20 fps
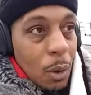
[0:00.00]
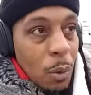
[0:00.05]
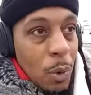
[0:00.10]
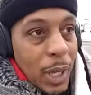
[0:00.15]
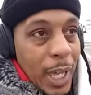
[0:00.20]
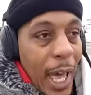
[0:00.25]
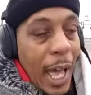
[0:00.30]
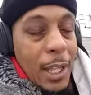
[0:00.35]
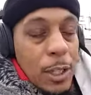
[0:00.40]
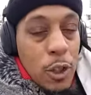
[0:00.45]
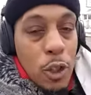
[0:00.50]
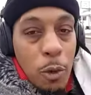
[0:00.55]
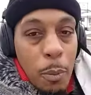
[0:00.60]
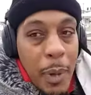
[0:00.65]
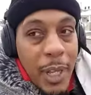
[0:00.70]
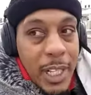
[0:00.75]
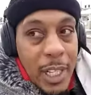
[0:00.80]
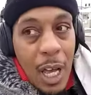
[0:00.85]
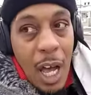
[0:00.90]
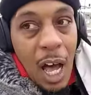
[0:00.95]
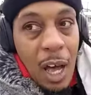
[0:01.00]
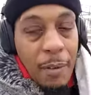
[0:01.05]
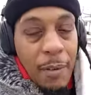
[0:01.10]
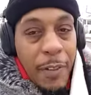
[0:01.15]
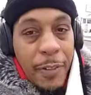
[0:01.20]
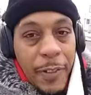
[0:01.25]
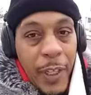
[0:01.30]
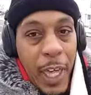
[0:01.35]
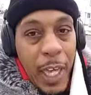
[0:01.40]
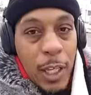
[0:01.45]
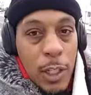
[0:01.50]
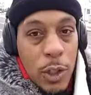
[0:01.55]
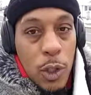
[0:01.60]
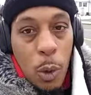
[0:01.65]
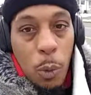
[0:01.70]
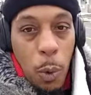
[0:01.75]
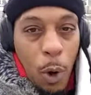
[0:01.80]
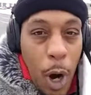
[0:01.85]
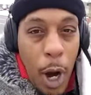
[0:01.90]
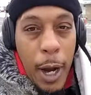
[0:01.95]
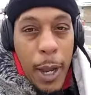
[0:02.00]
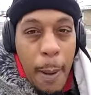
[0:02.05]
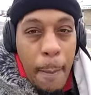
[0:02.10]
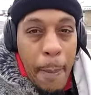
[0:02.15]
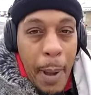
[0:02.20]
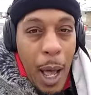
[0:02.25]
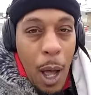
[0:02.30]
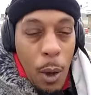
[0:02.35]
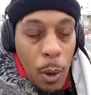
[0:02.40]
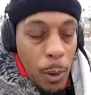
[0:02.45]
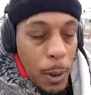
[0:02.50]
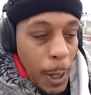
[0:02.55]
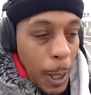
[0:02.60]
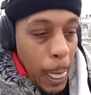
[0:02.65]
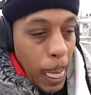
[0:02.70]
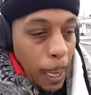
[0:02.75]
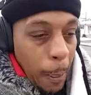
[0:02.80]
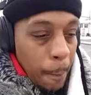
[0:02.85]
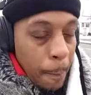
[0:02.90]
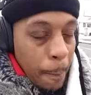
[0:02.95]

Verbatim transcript: We got too many other things to worry about